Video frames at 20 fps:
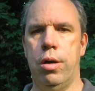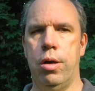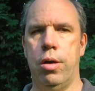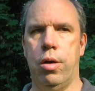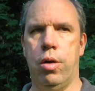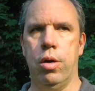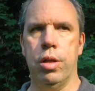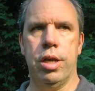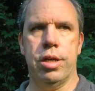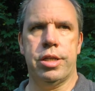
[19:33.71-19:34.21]

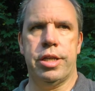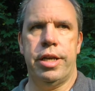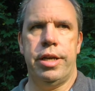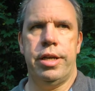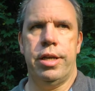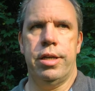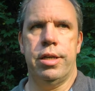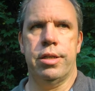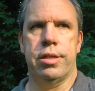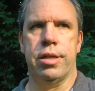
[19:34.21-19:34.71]
All I'll say
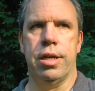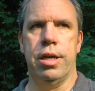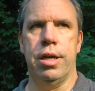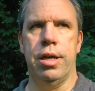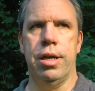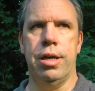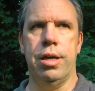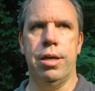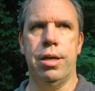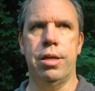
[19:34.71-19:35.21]
is
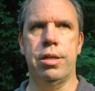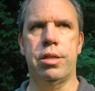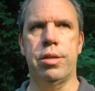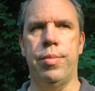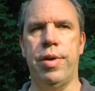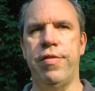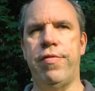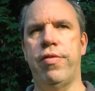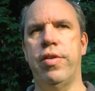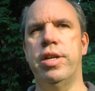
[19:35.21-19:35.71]
to
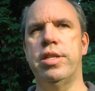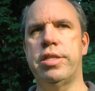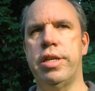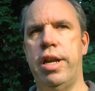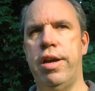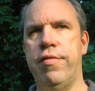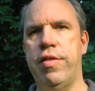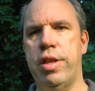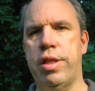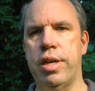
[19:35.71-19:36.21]
my friends
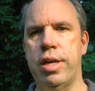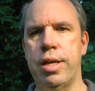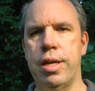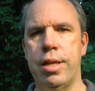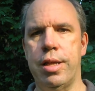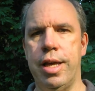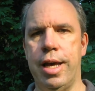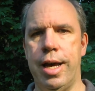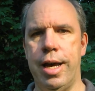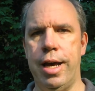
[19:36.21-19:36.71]
and
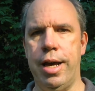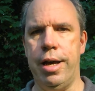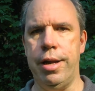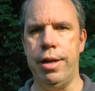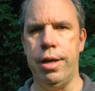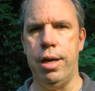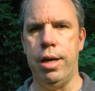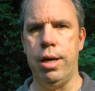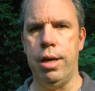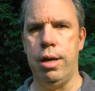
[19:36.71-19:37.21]
everything that,
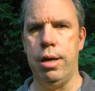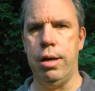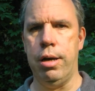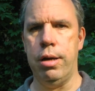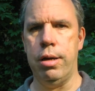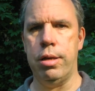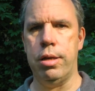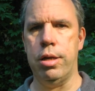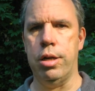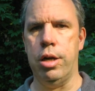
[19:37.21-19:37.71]

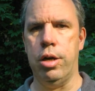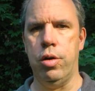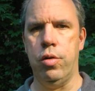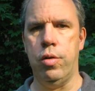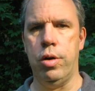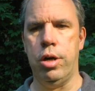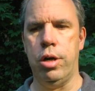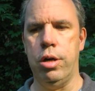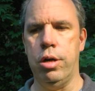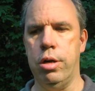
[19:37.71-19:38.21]
you
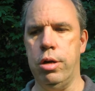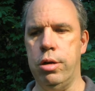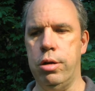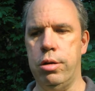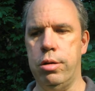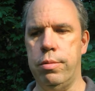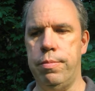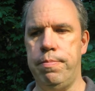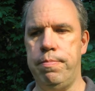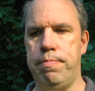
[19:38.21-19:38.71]
know,
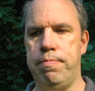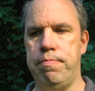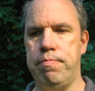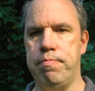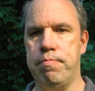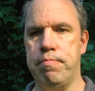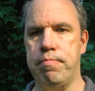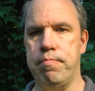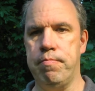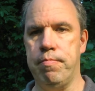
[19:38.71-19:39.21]
are
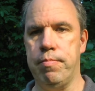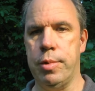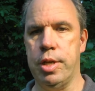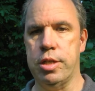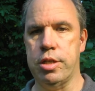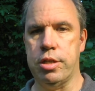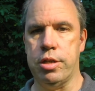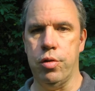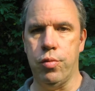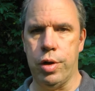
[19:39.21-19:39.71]

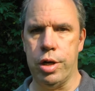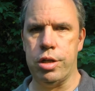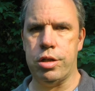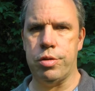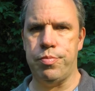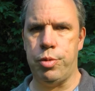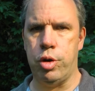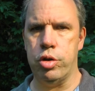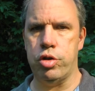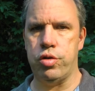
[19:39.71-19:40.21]
still want to
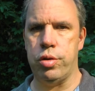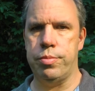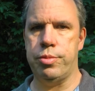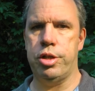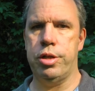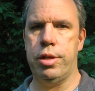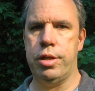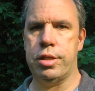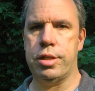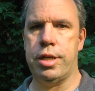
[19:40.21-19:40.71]
support Trump
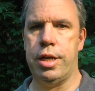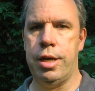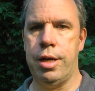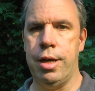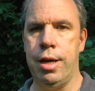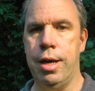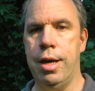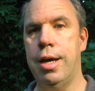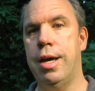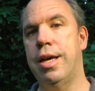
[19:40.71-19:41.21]
to this
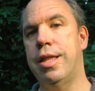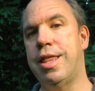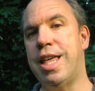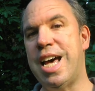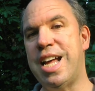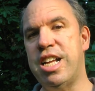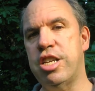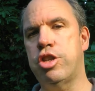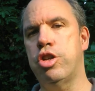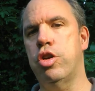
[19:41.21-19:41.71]
day,
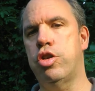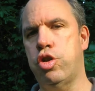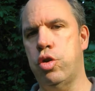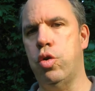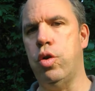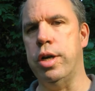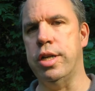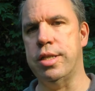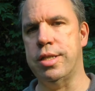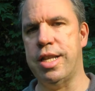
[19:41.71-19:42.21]
that is your
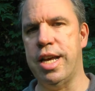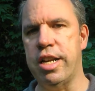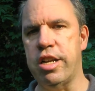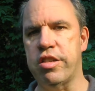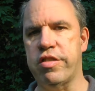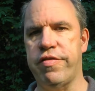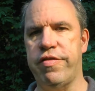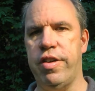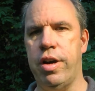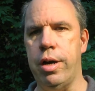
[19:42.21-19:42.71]
choice. That
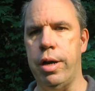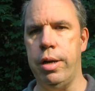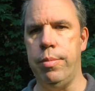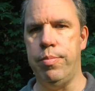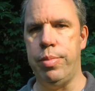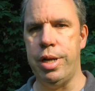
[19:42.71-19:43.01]
is fine.